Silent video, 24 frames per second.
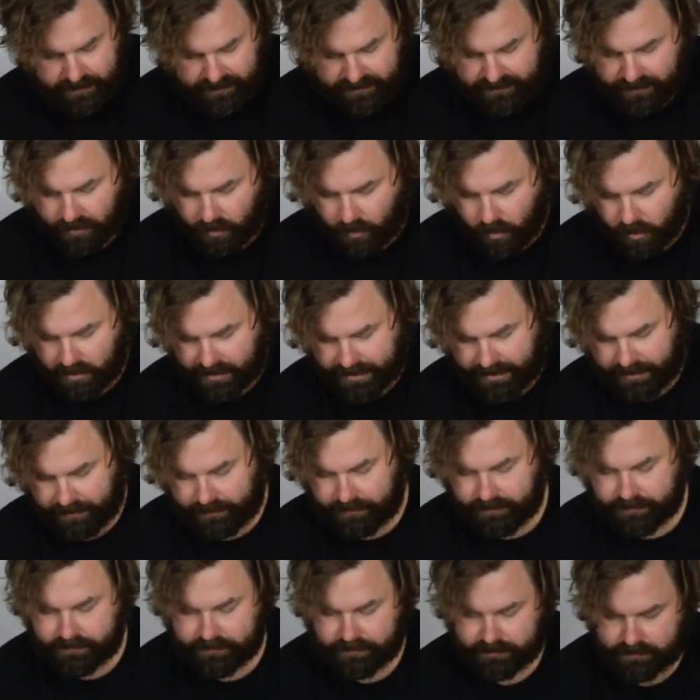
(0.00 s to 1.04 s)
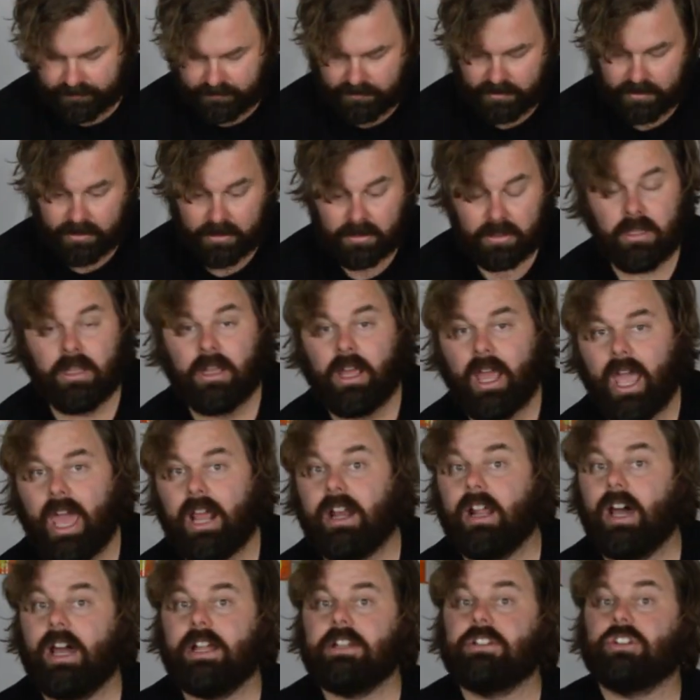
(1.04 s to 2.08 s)
for All Inn, and
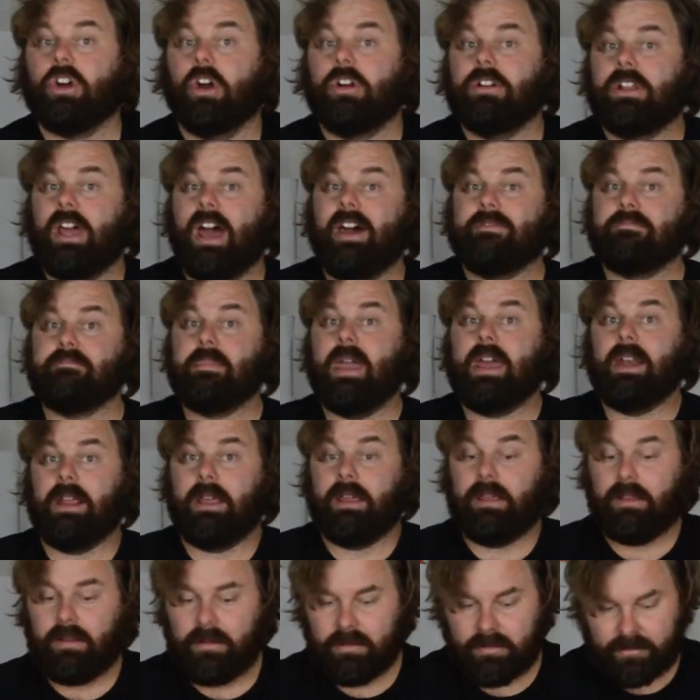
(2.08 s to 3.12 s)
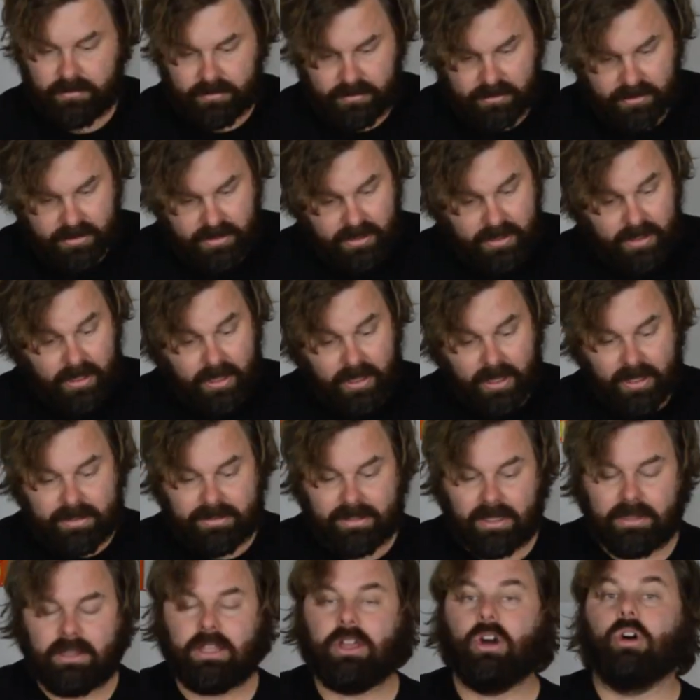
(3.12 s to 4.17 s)
I don't have many, it's
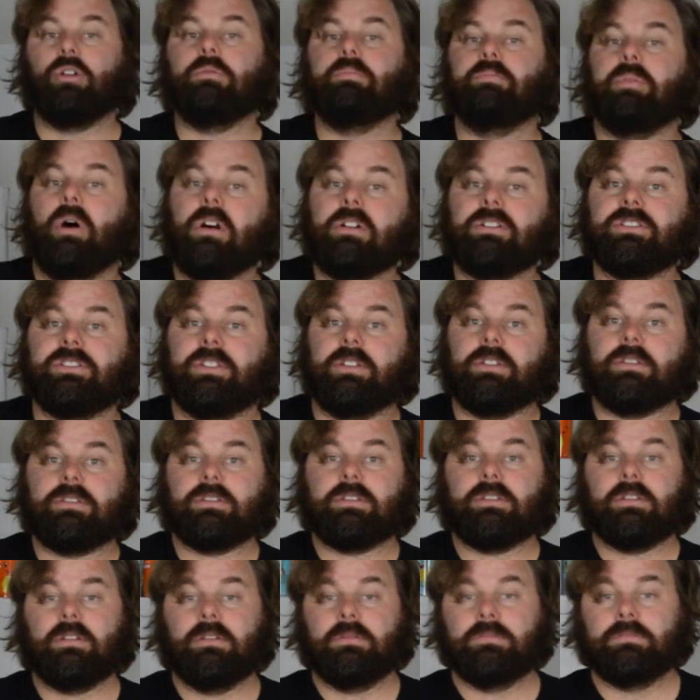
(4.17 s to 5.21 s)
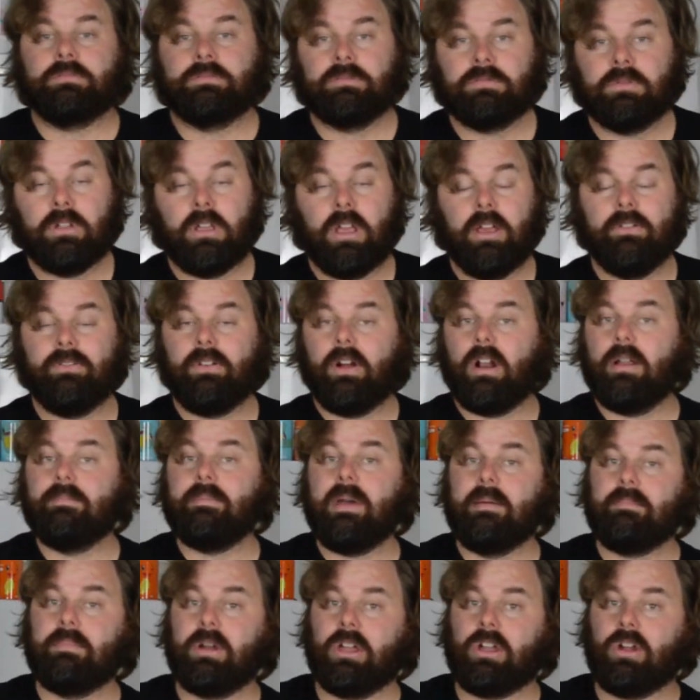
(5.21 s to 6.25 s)
that the old boxes, if I
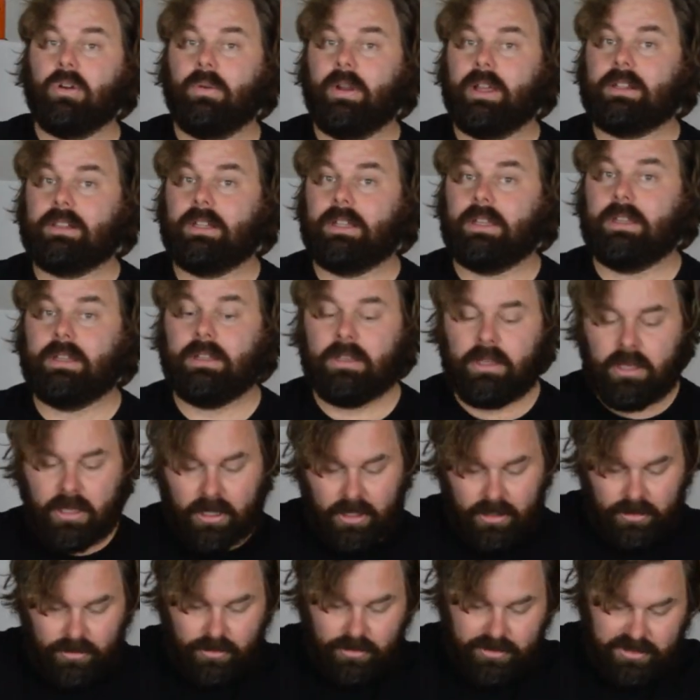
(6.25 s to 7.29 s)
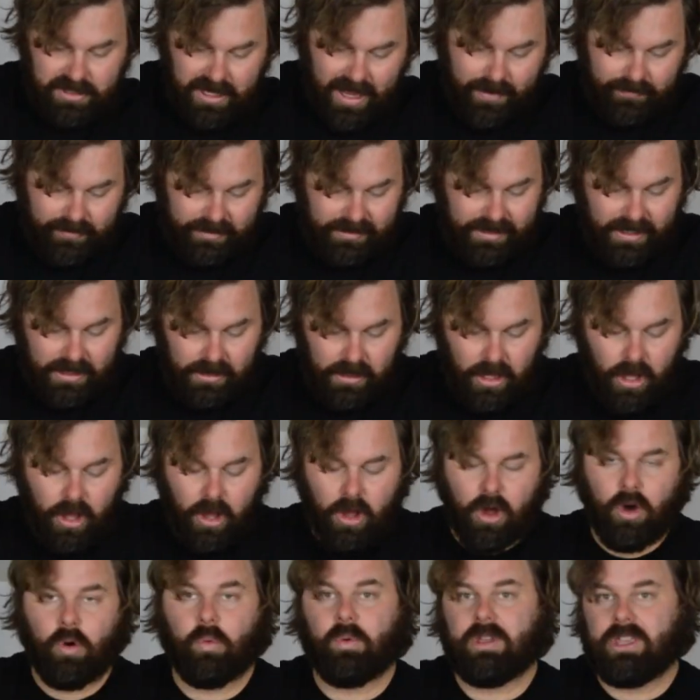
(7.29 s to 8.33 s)
remember correctly, used to have a little
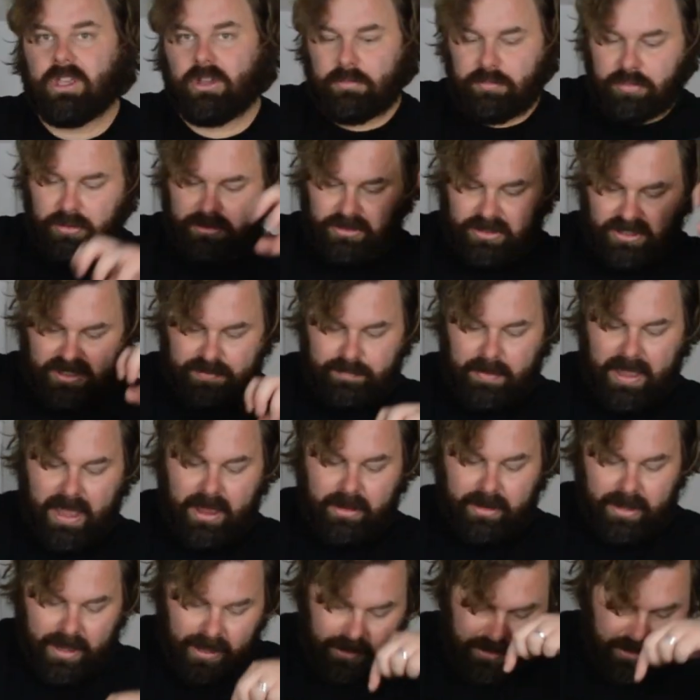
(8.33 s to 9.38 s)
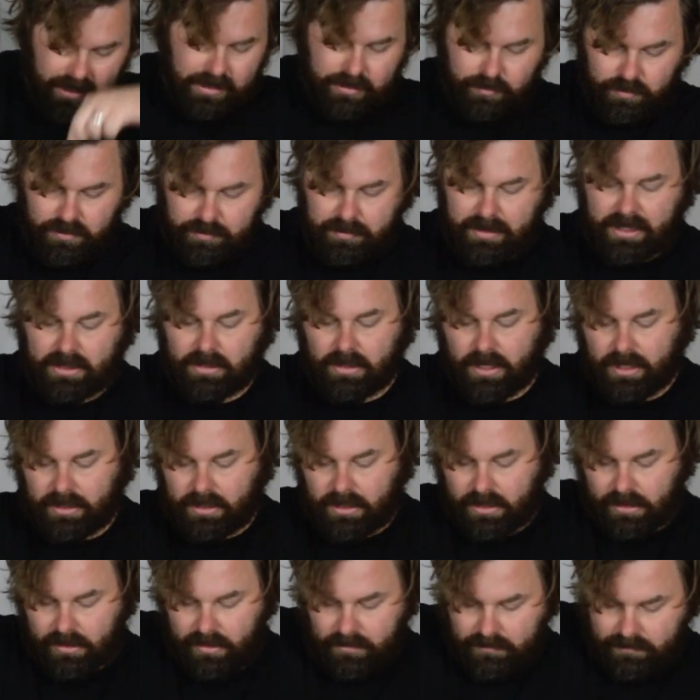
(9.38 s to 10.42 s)
hole where you could put the spout out and it would be like, you
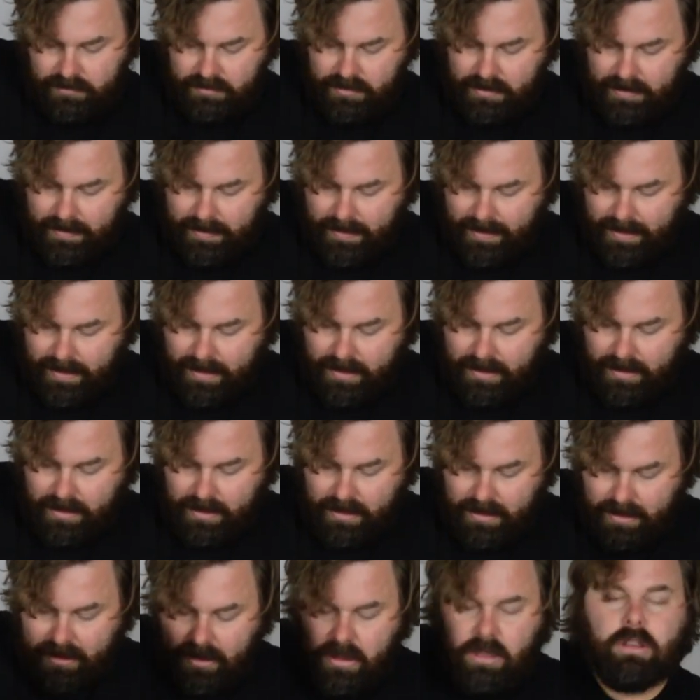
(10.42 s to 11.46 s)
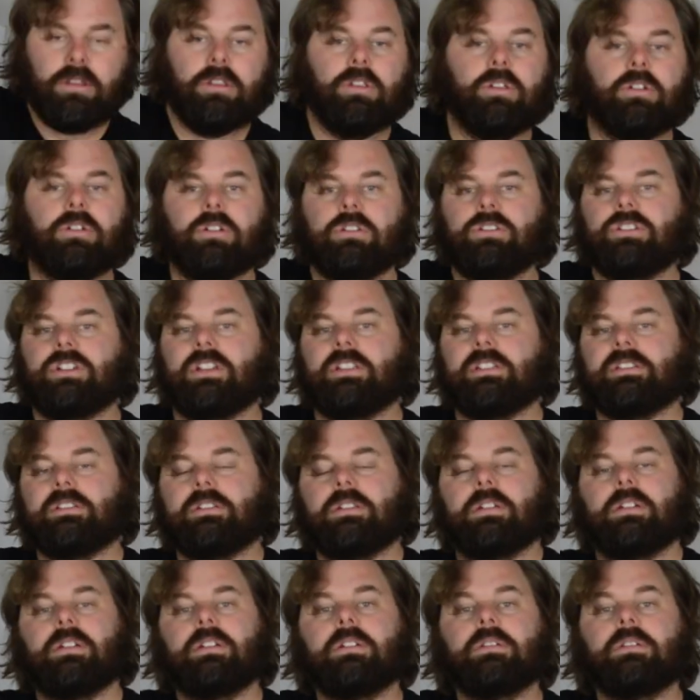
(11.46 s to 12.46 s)
know, you could just